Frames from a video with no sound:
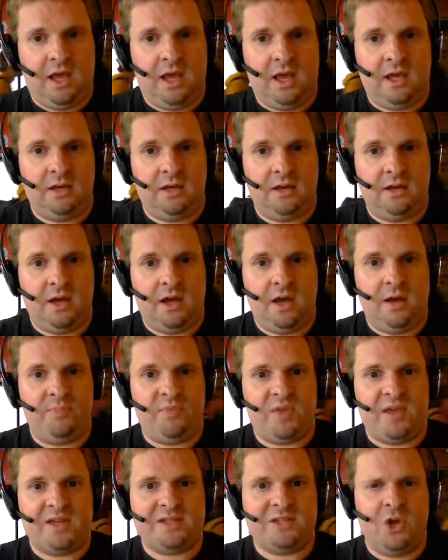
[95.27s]
And
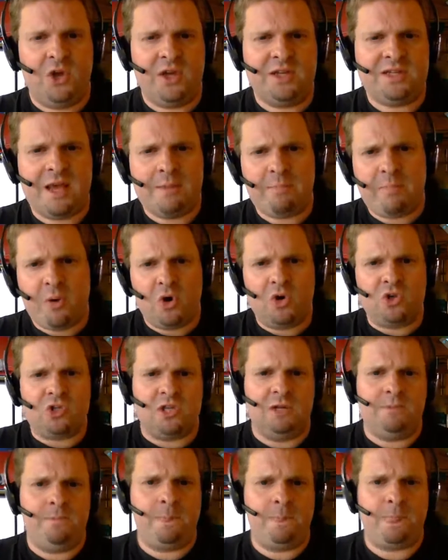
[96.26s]
as long as that
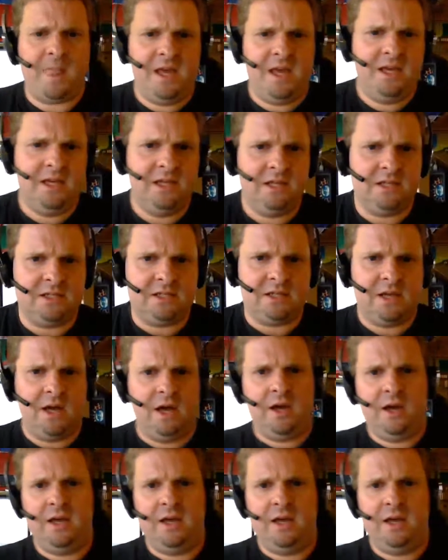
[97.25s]
person is